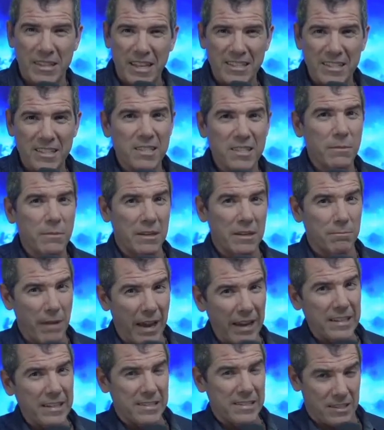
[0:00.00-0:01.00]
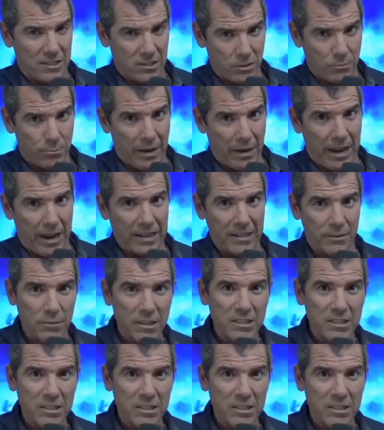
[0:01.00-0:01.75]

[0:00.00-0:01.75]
but that doesn't mean medicines are bad.